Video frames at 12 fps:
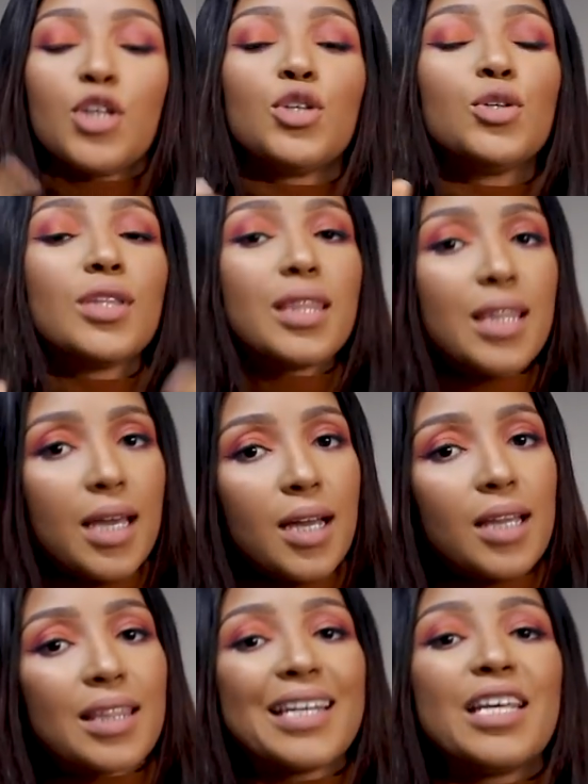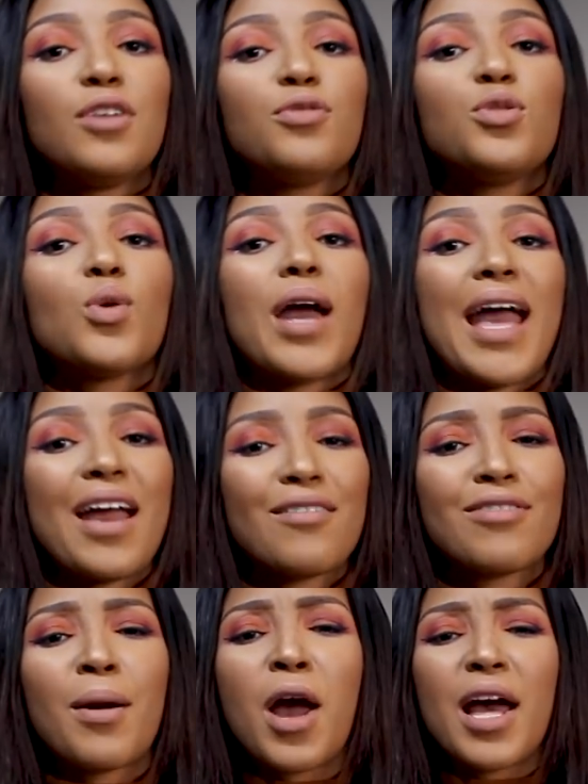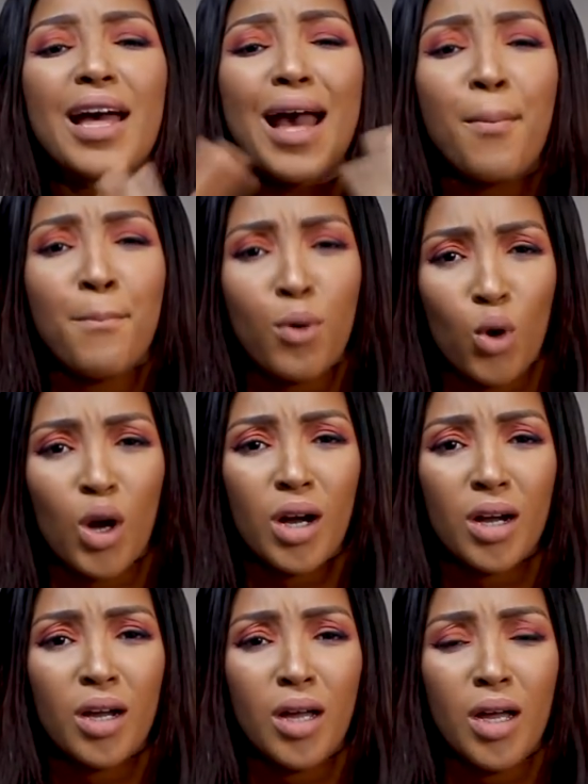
You'd think that if you have a book,